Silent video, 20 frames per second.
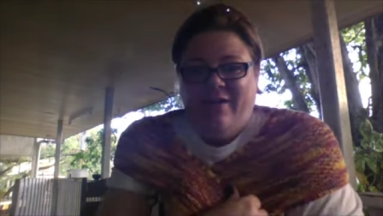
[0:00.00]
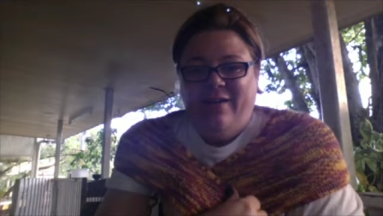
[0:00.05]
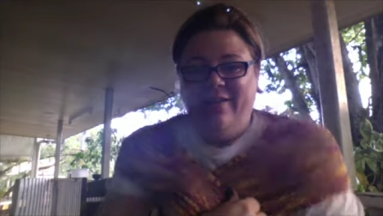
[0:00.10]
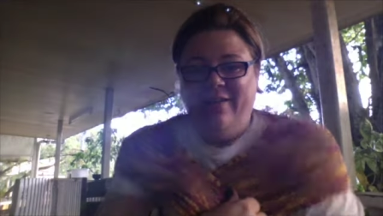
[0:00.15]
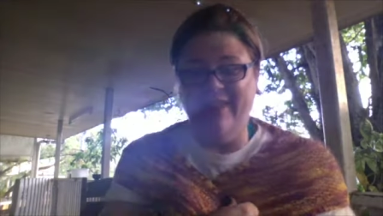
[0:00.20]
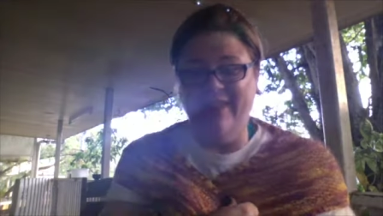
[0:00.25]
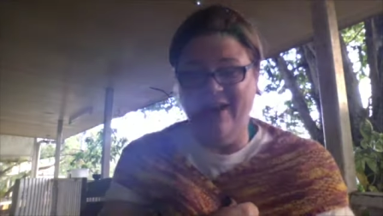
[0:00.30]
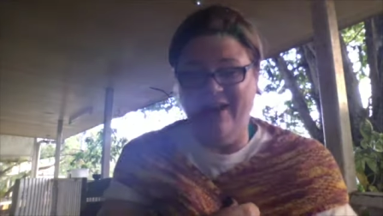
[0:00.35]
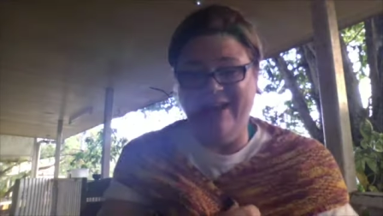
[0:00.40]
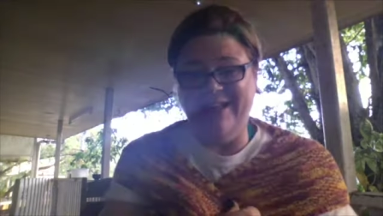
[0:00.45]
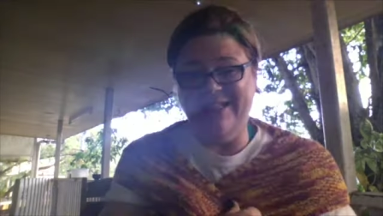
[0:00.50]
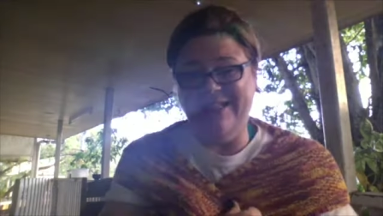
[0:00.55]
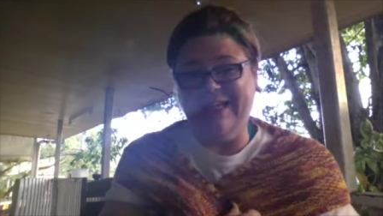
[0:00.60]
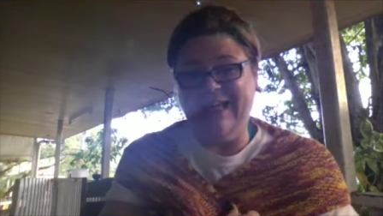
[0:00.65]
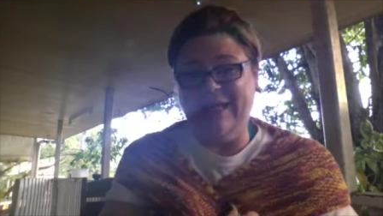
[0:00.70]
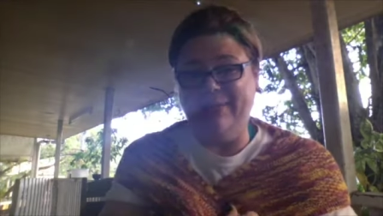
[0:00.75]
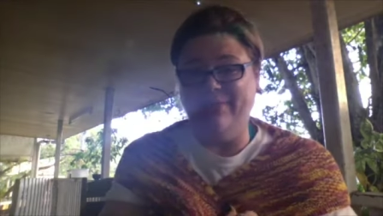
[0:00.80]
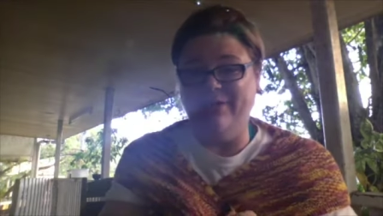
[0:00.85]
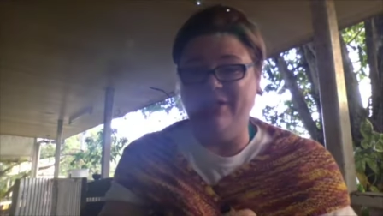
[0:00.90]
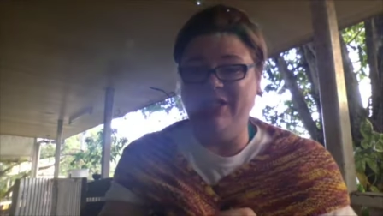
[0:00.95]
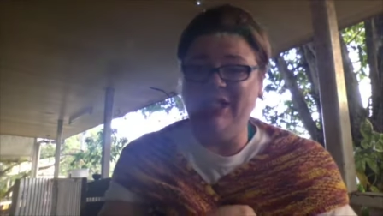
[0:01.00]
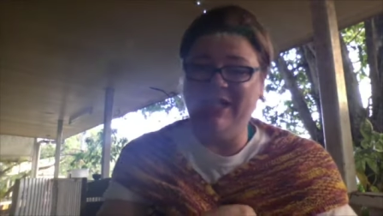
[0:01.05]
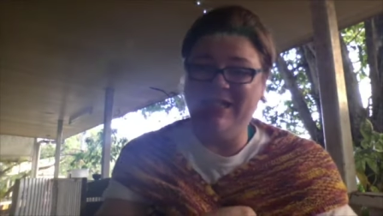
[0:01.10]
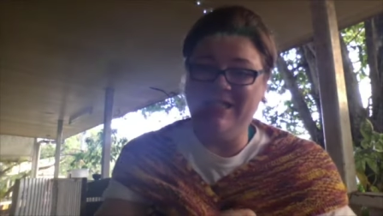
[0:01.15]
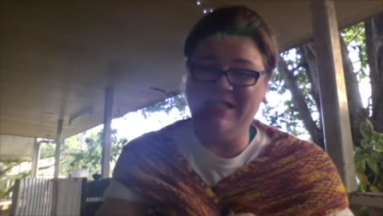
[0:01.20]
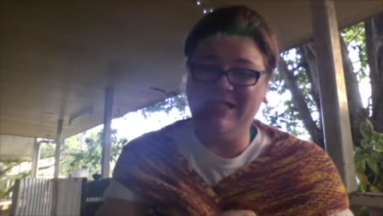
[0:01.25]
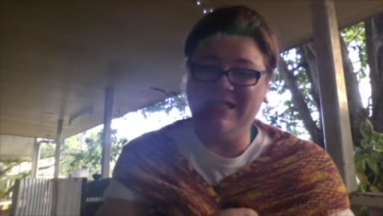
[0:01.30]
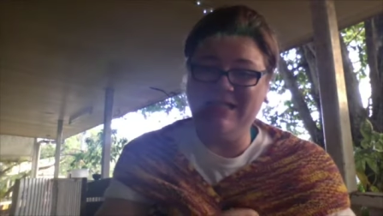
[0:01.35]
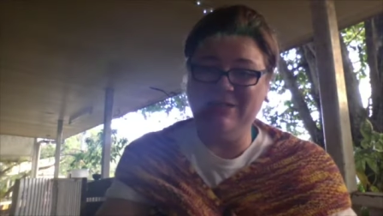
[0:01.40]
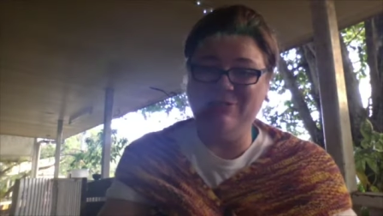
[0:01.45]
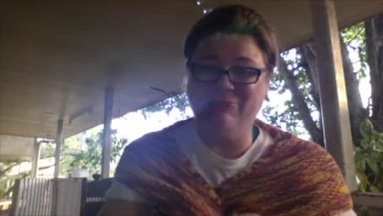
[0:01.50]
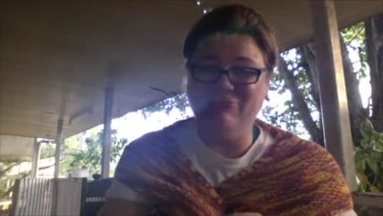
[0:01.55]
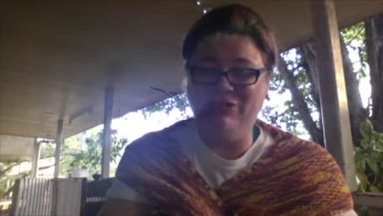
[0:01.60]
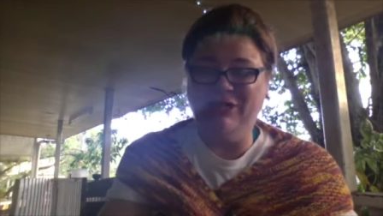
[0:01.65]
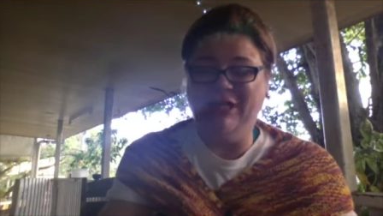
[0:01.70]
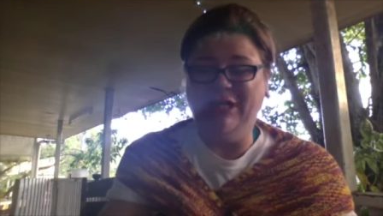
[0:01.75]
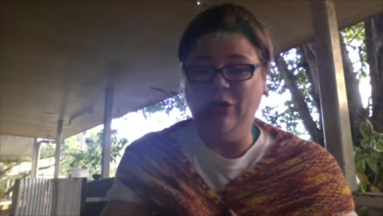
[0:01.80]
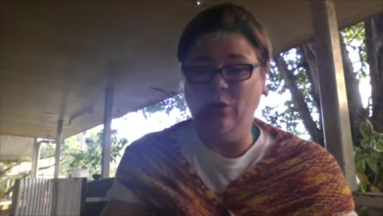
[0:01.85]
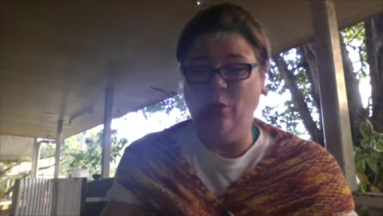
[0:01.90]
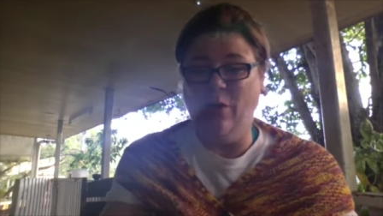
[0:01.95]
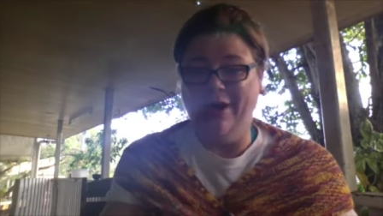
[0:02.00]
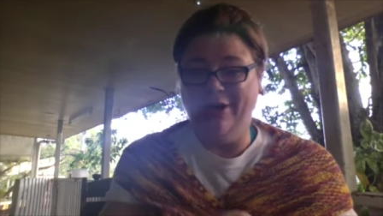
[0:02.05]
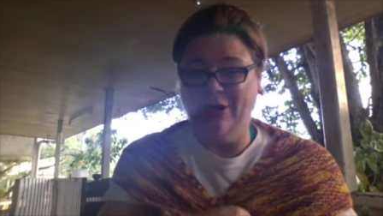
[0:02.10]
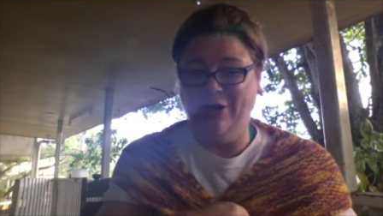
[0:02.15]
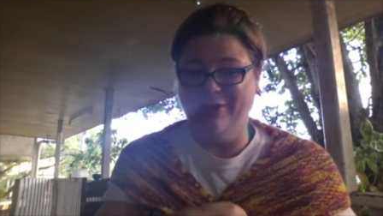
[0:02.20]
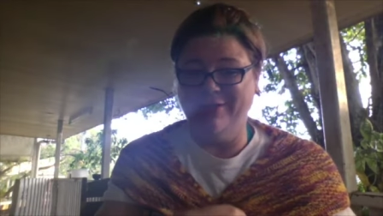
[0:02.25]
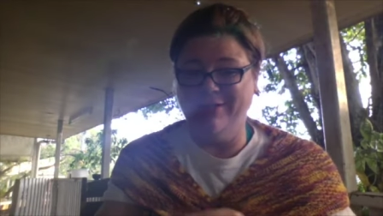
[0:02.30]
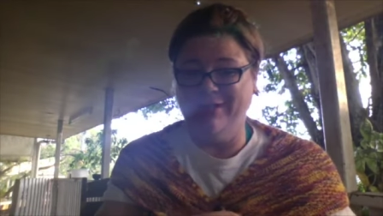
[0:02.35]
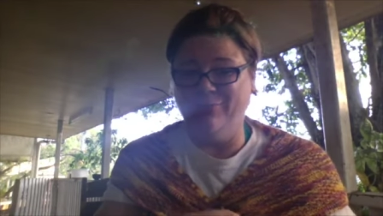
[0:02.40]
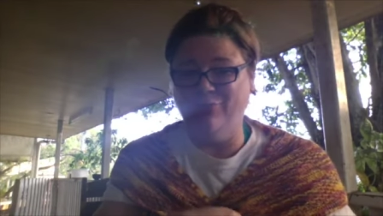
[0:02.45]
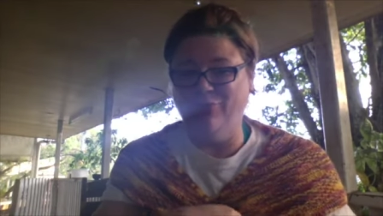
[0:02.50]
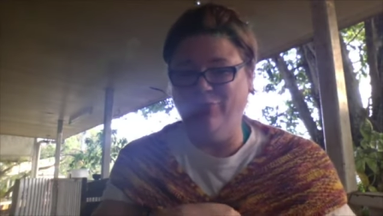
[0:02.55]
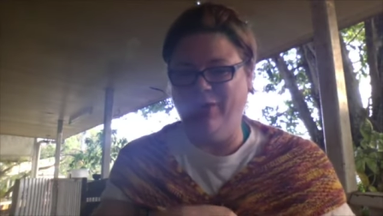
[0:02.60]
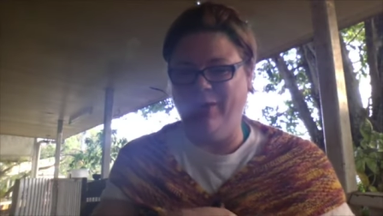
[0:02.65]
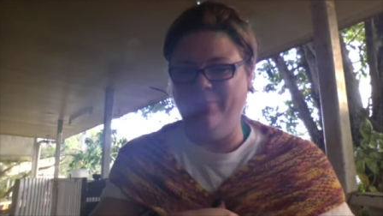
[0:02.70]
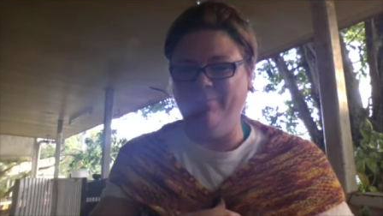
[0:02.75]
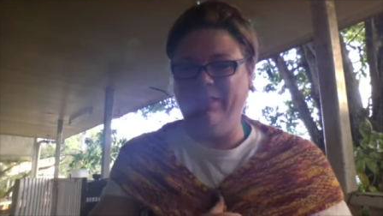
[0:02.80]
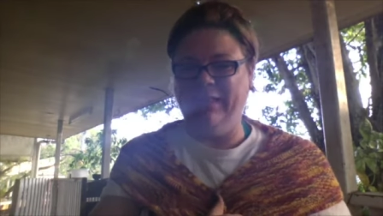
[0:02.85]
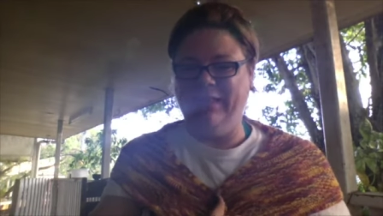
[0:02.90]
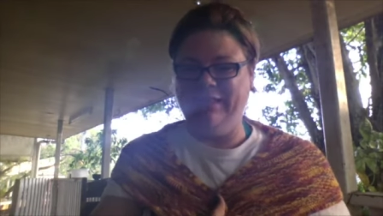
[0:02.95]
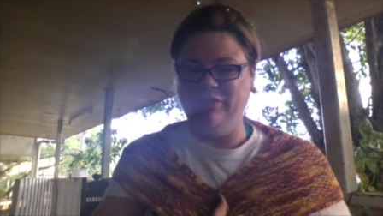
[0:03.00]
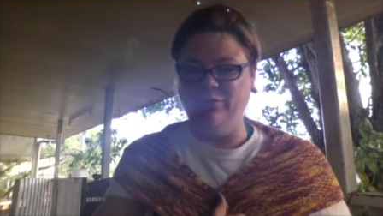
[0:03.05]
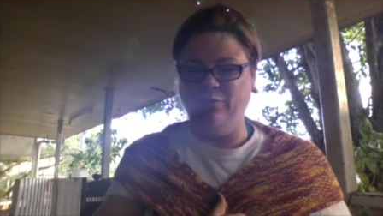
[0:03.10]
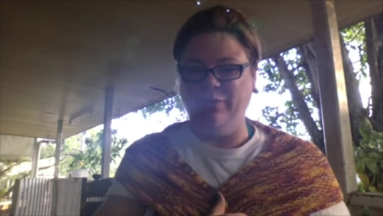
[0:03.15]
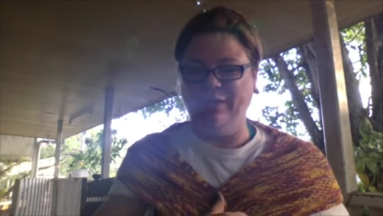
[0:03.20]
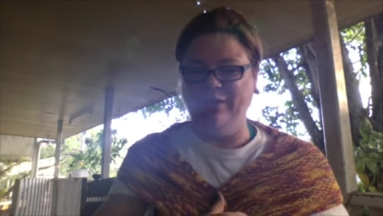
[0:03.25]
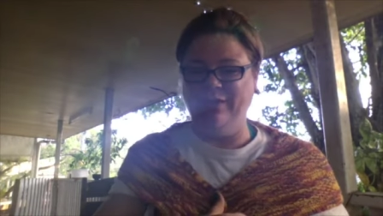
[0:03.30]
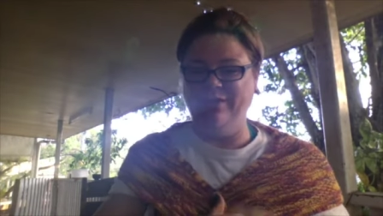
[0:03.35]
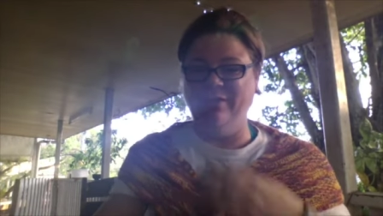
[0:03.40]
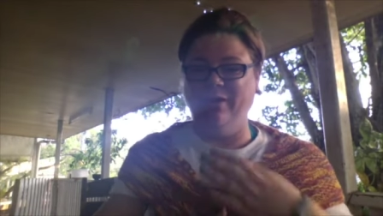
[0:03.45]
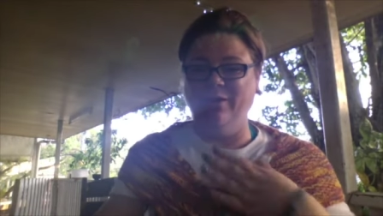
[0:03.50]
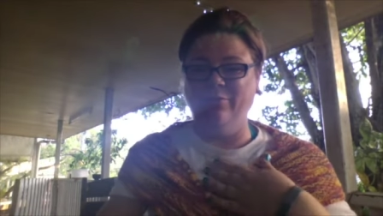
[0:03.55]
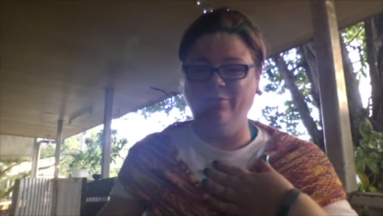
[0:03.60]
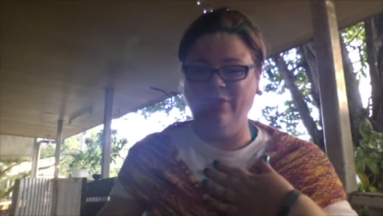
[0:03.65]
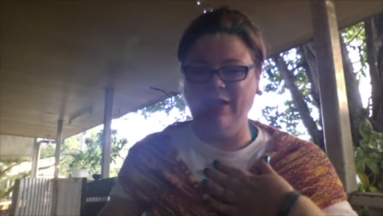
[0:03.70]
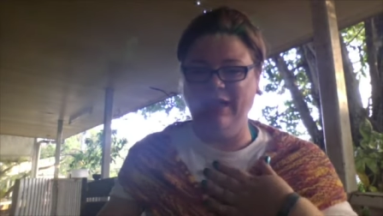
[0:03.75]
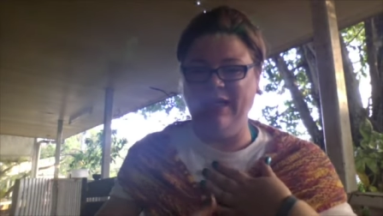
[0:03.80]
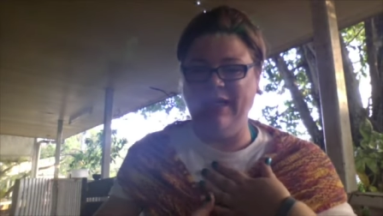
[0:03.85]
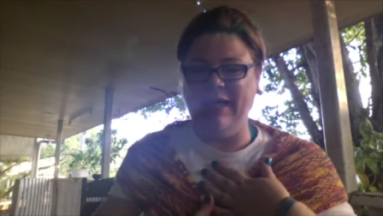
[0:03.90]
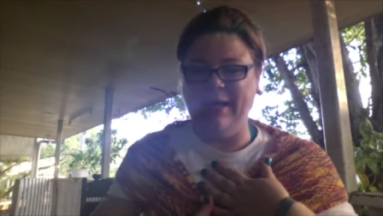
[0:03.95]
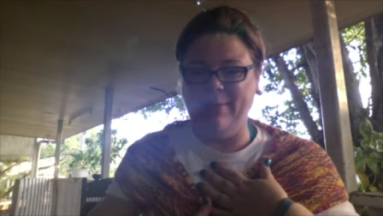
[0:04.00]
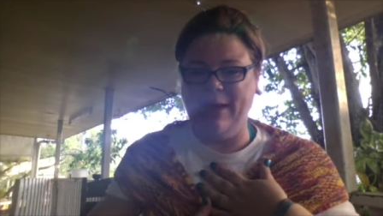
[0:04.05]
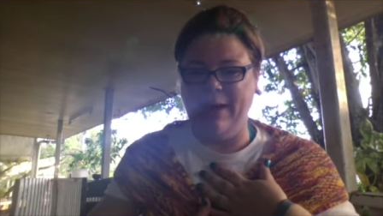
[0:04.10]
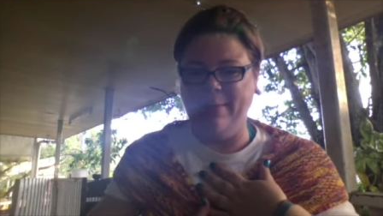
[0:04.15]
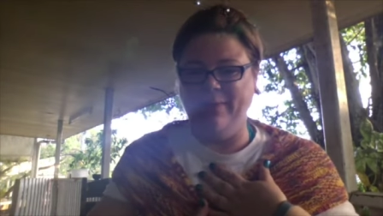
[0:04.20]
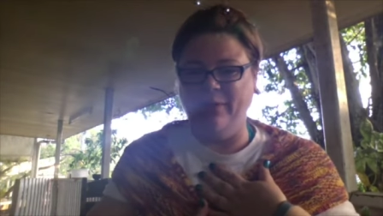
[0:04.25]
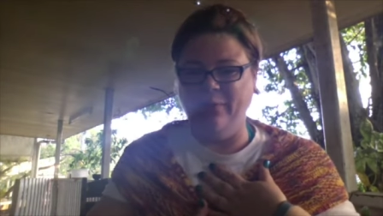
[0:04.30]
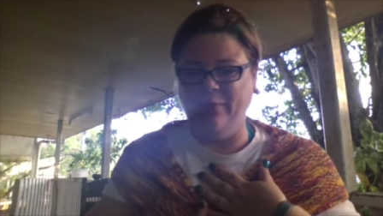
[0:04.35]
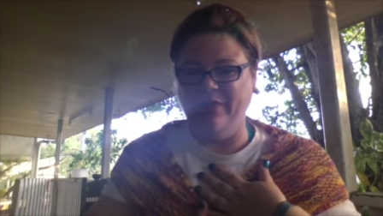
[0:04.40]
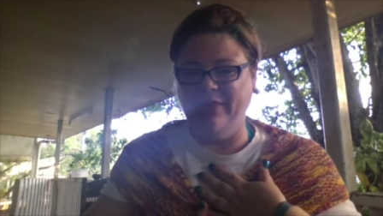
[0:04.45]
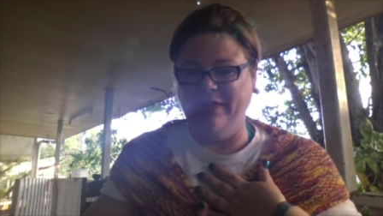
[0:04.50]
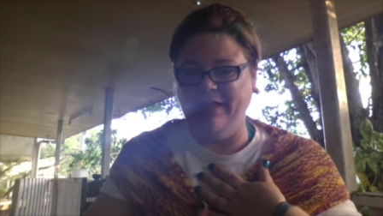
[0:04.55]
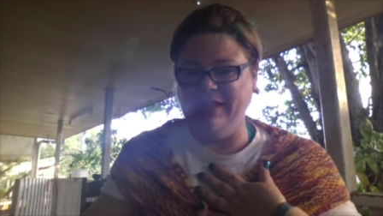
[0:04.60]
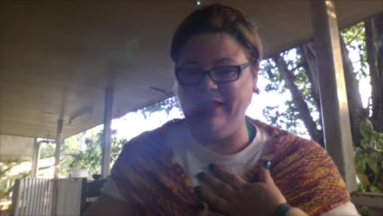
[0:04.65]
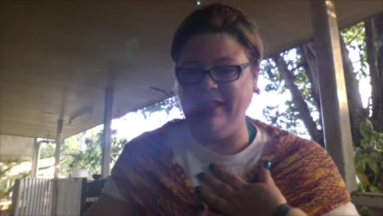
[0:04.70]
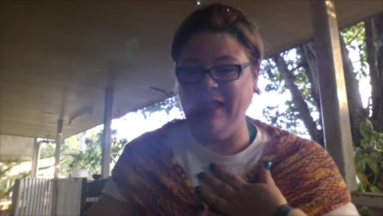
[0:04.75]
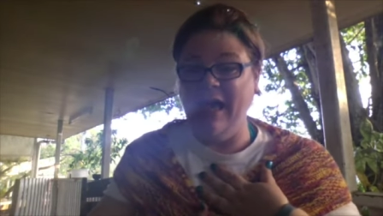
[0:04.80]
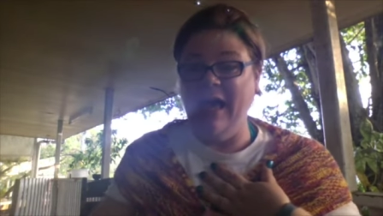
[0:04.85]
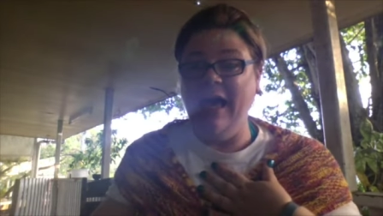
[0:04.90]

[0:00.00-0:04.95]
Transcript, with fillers: then I get to keep it. So that's really quite nice. I'm quite pleased with it. So I really am happy with this.